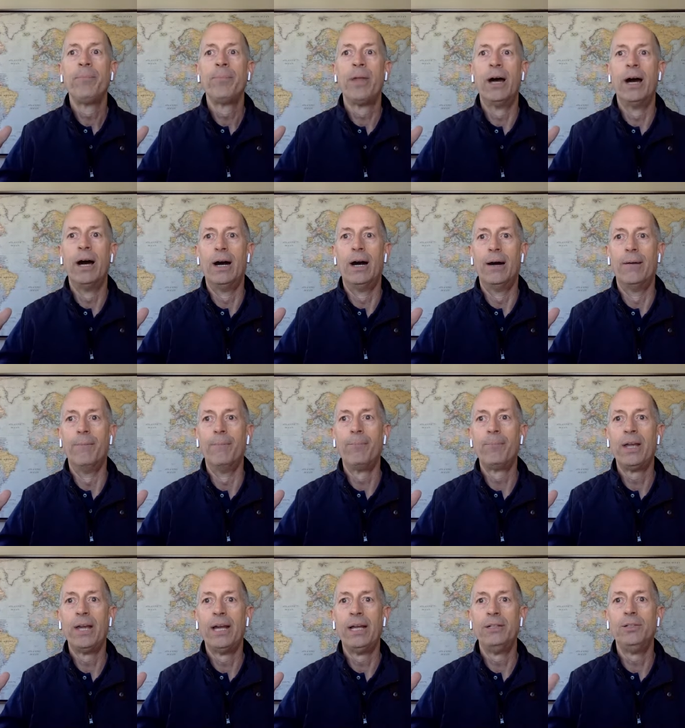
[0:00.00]
um,
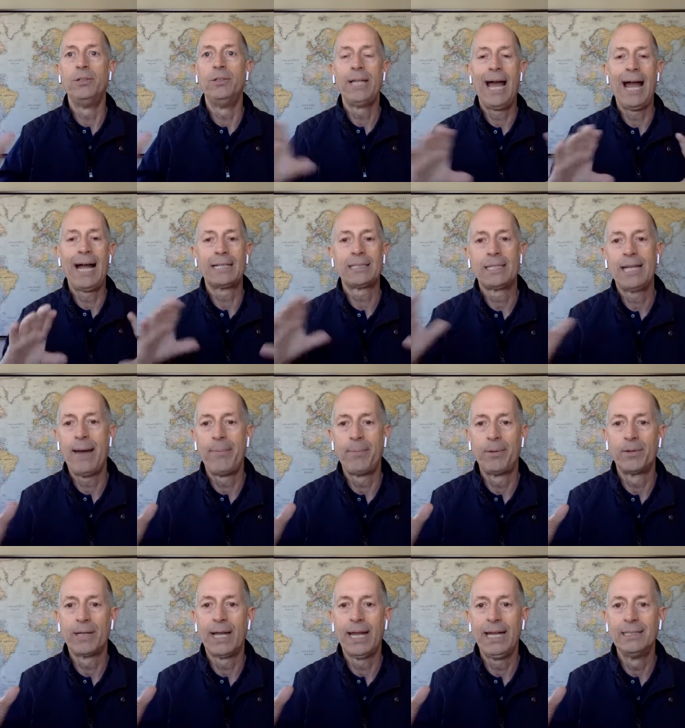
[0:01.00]
and you tax
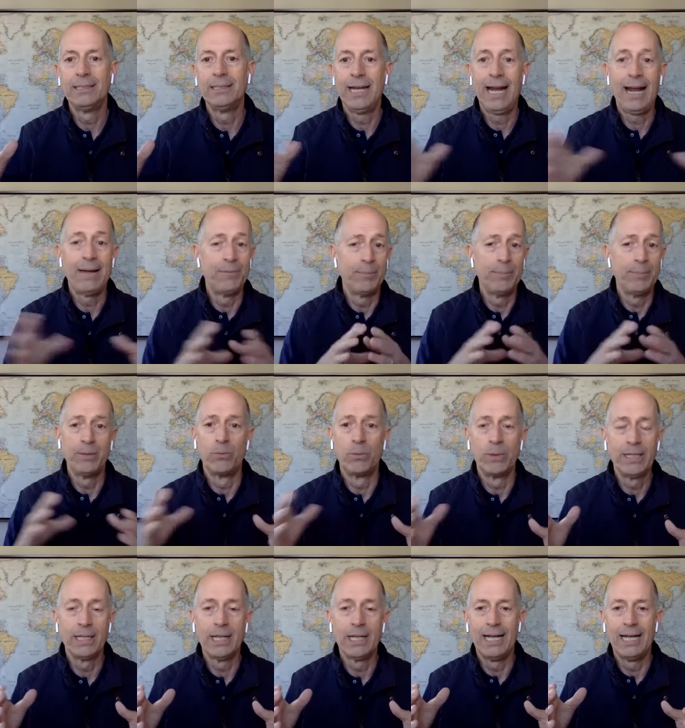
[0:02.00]
capital gains that haven't been
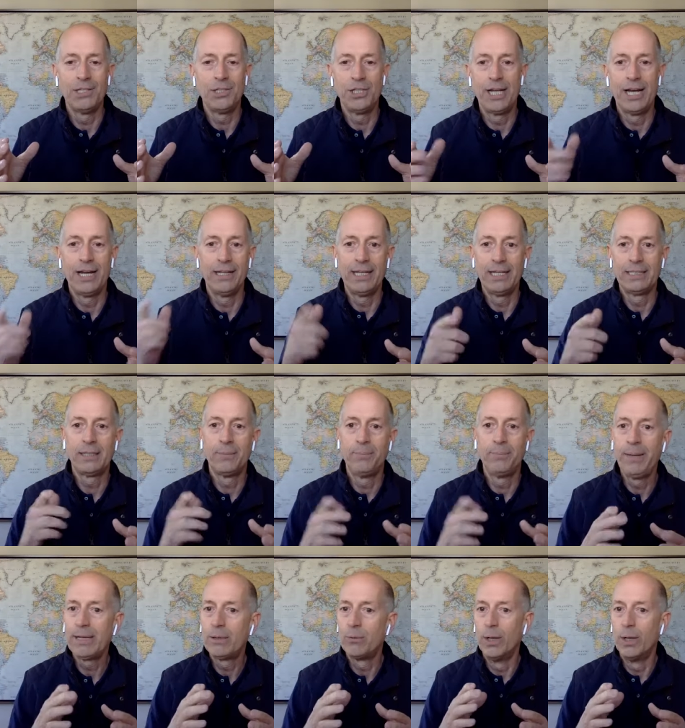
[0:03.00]
realized yet, and that's a
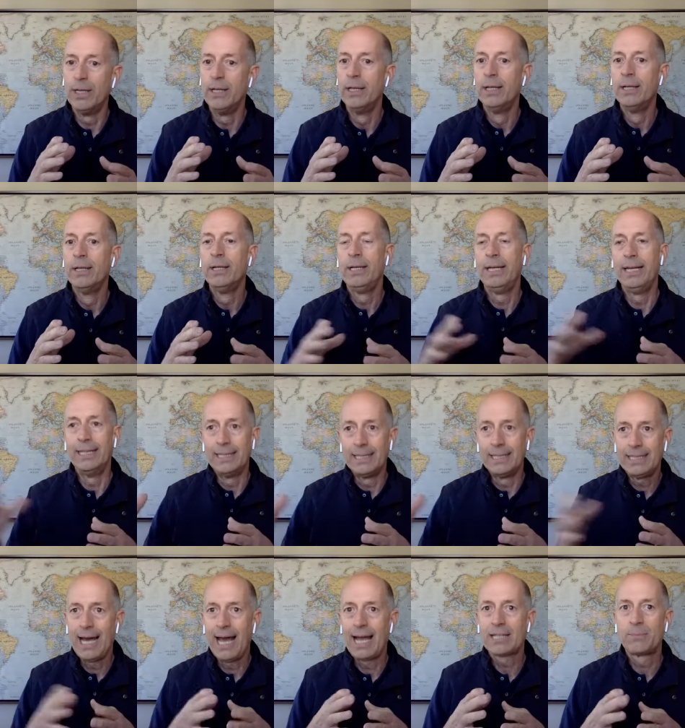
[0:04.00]
big one, in the
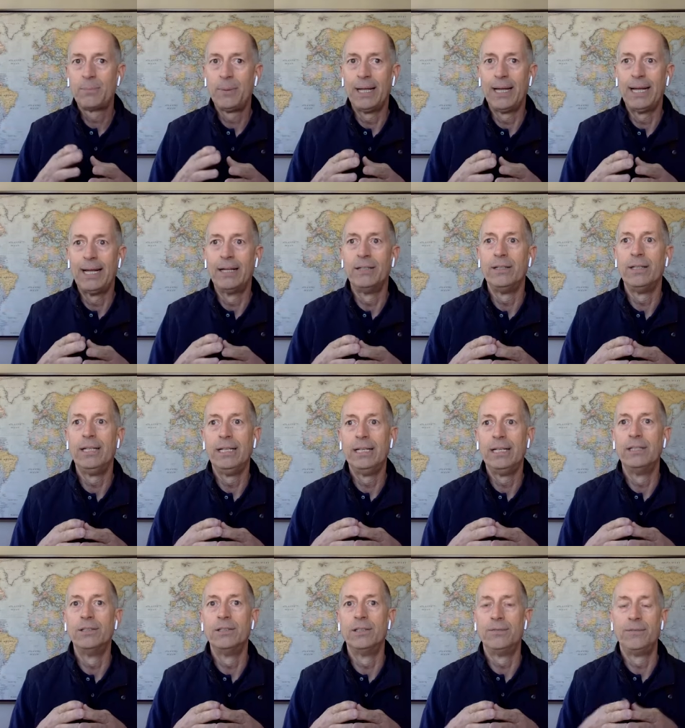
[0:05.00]
tax plan
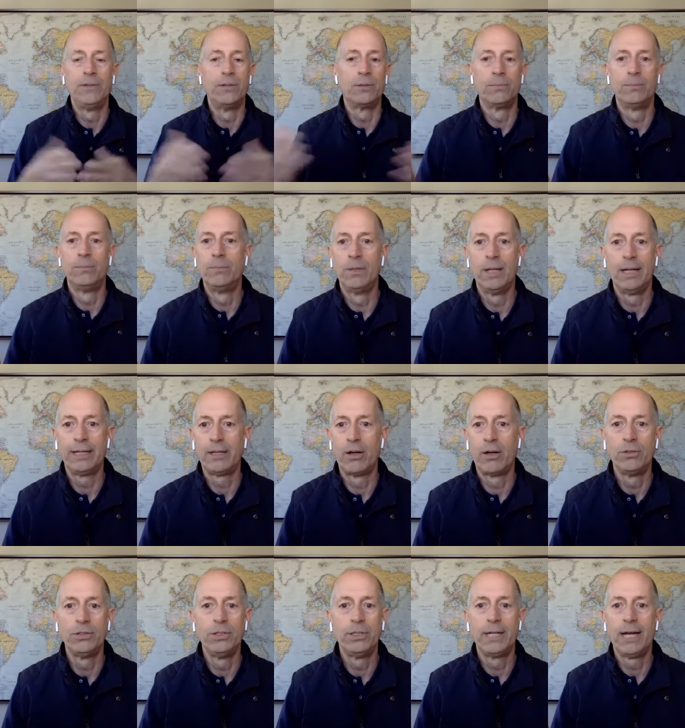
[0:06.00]
is if you're like
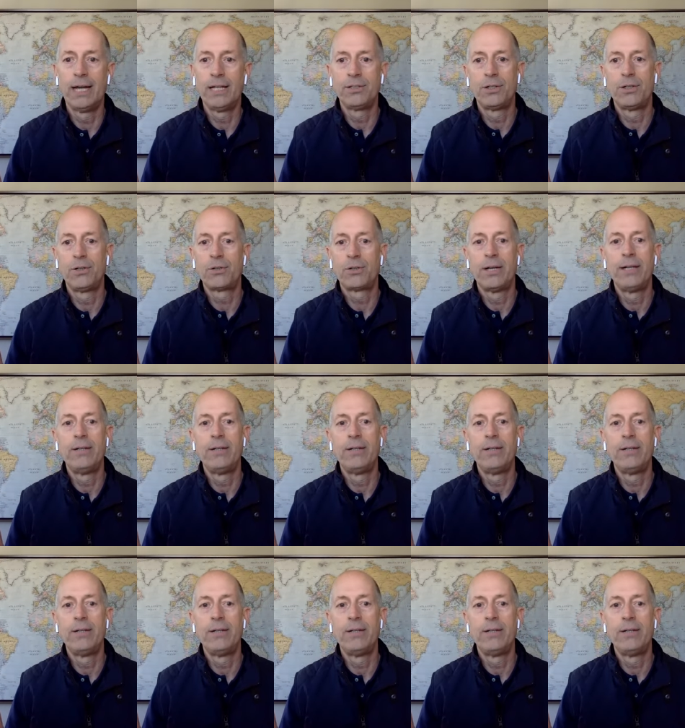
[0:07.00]
all you guys that are trading
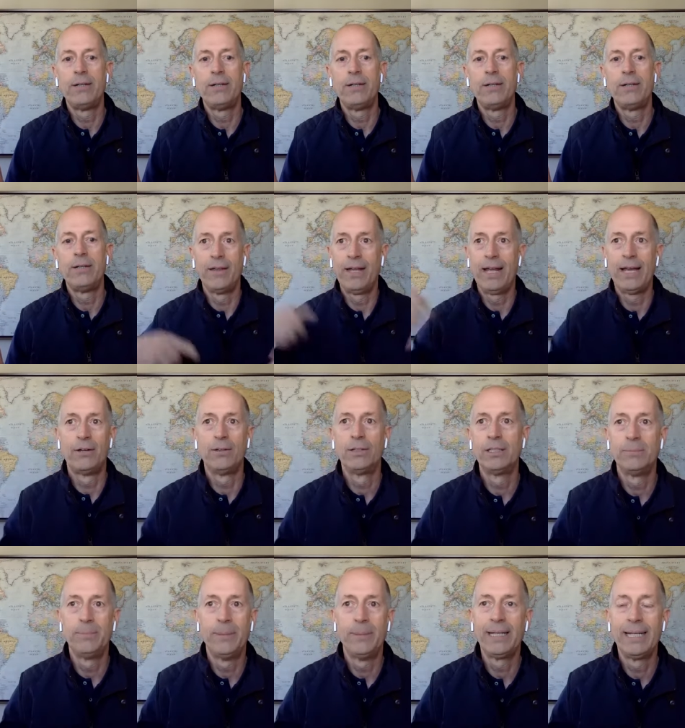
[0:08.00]
Robinhood right now that had all
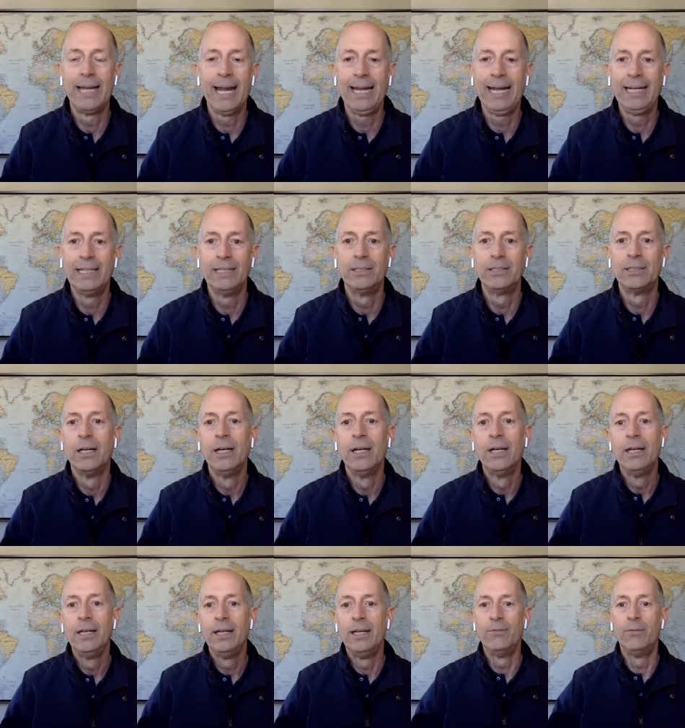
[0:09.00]
these big gains,
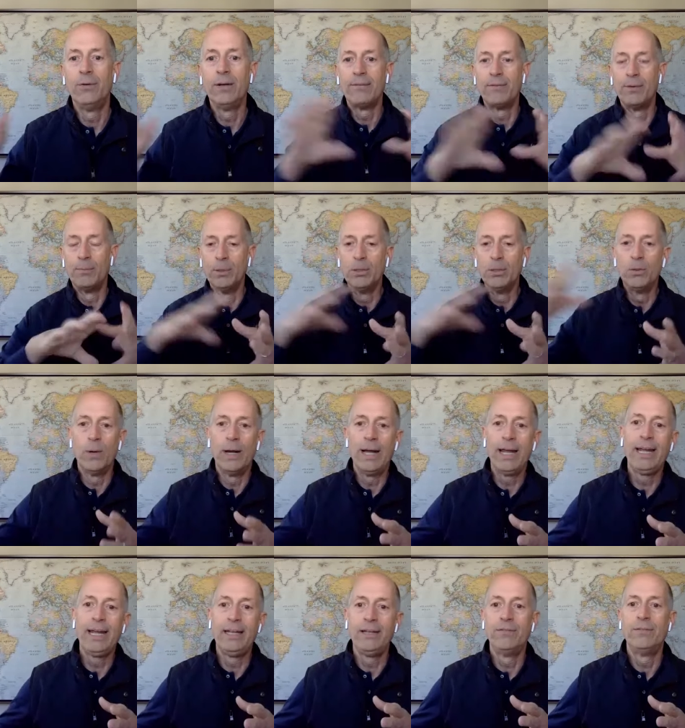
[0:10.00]
if we have a blue
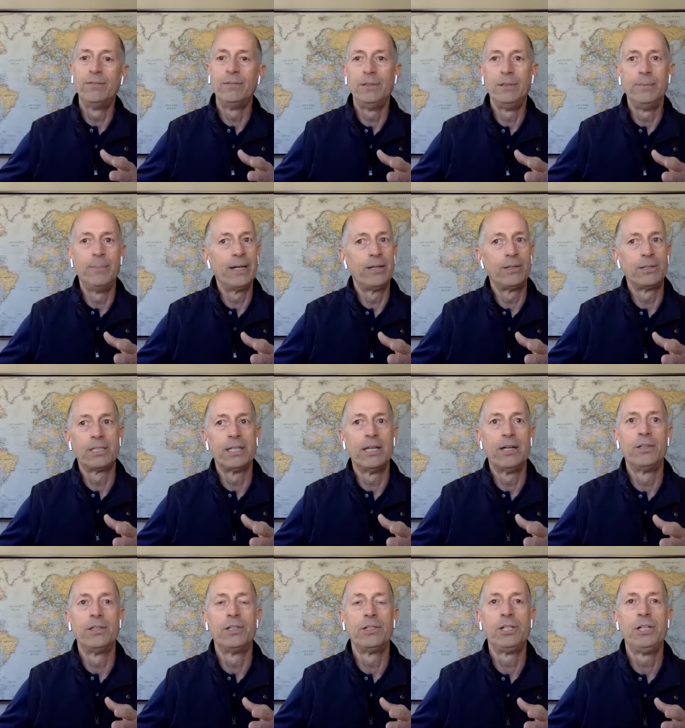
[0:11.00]
wave, you better
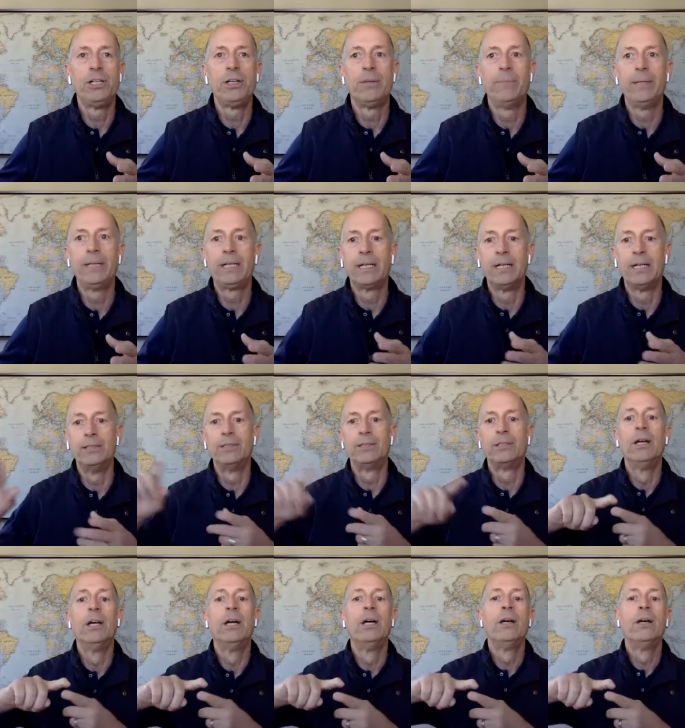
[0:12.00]
sell this year because